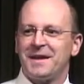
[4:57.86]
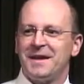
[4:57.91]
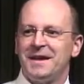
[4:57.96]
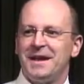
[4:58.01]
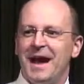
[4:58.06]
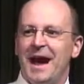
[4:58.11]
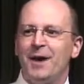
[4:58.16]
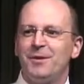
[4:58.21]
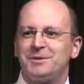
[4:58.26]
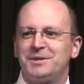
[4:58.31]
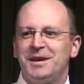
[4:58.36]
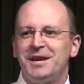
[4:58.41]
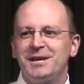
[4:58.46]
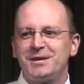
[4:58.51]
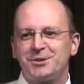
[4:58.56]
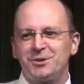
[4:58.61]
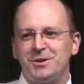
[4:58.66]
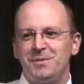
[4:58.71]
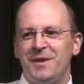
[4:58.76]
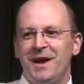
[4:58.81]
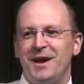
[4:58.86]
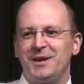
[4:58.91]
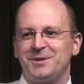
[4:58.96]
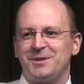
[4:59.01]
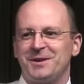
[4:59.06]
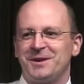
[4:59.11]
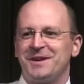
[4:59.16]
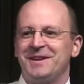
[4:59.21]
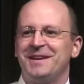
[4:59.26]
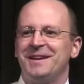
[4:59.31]
Now, I was a history
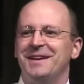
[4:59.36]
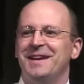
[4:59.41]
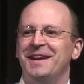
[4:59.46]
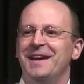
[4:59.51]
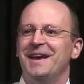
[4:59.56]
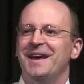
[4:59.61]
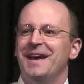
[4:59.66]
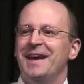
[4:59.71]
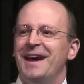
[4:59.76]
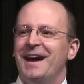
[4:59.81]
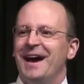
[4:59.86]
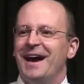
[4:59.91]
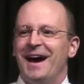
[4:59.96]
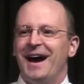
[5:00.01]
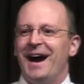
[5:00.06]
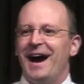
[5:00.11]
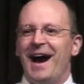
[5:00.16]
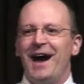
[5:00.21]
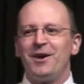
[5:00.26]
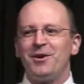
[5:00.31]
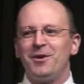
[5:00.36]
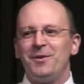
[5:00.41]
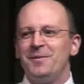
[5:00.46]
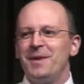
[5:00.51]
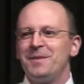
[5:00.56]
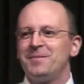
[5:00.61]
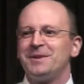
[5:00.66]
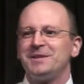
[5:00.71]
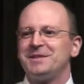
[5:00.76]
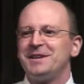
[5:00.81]
major. I don't
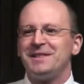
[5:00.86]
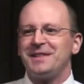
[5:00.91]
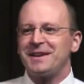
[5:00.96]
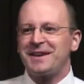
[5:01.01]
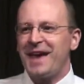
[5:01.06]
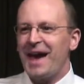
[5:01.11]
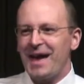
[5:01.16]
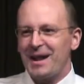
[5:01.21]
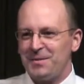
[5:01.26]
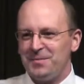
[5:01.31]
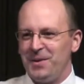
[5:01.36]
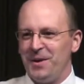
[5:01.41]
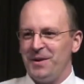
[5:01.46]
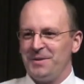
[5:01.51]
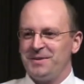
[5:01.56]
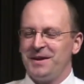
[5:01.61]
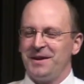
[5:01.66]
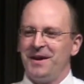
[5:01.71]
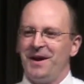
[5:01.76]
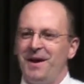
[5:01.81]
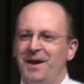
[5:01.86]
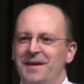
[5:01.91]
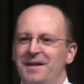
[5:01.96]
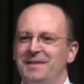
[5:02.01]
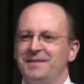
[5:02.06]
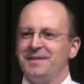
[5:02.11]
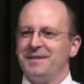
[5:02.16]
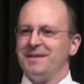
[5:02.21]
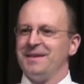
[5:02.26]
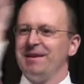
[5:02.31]
remember seeing the catapult at
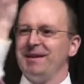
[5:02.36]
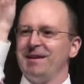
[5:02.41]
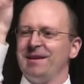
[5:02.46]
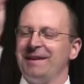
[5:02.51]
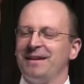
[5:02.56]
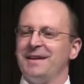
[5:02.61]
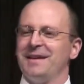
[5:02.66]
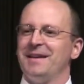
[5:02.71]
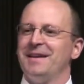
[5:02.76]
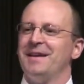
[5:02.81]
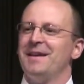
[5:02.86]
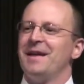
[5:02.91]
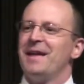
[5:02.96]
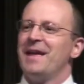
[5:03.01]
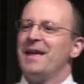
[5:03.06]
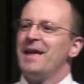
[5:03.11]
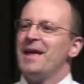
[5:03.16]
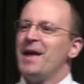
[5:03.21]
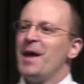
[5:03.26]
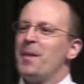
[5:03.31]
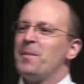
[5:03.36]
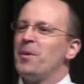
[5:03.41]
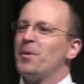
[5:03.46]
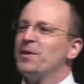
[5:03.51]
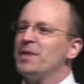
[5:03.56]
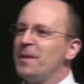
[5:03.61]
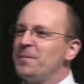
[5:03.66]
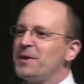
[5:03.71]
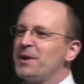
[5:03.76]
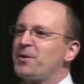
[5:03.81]
all. But
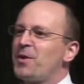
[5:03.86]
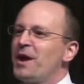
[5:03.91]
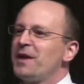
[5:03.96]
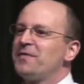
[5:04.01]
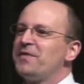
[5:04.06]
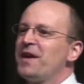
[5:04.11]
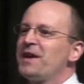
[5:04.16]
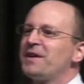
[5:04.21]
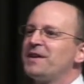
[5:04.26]
wouldn't that be great if they